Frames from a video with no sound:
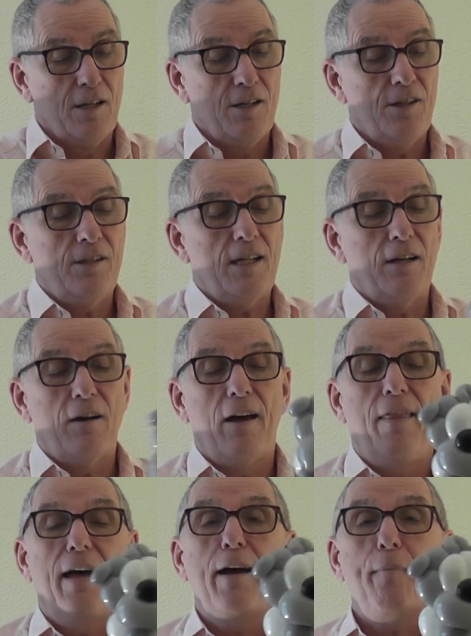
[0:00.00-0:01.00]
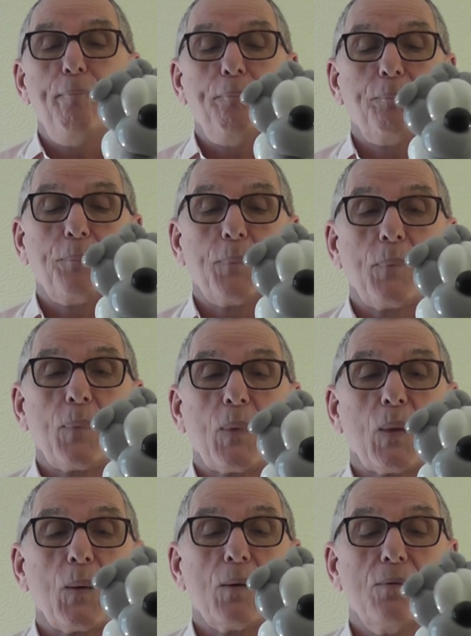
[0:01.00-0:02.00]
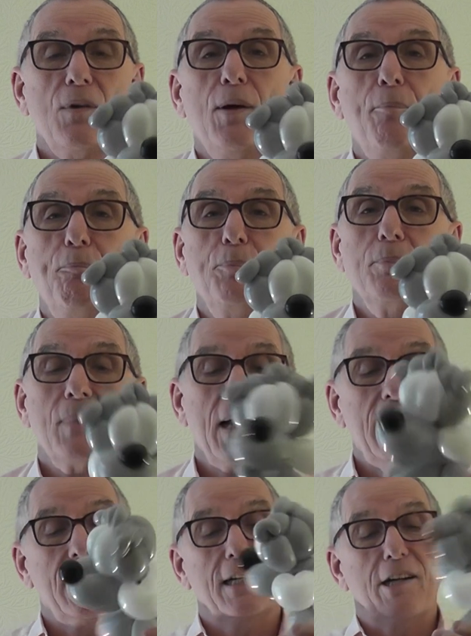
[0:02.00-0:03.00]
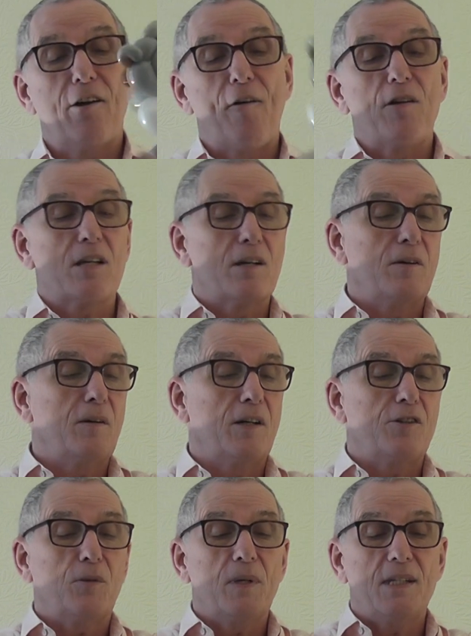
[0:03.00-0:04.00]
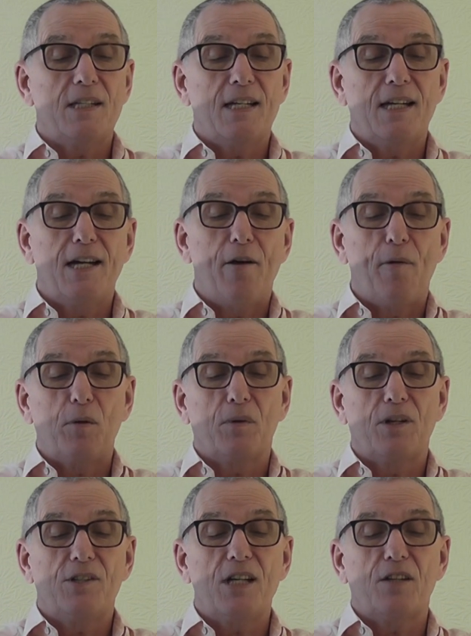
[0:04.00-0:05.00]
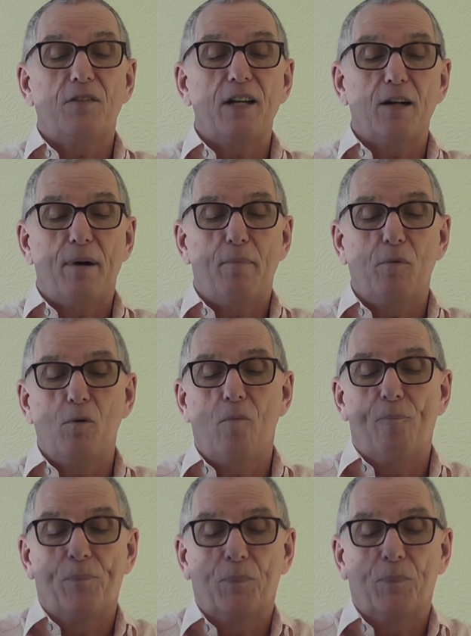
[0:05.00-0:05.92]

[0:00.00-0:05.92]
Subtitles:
sit like that. And so squeeze the air out on a 6-finger bubble.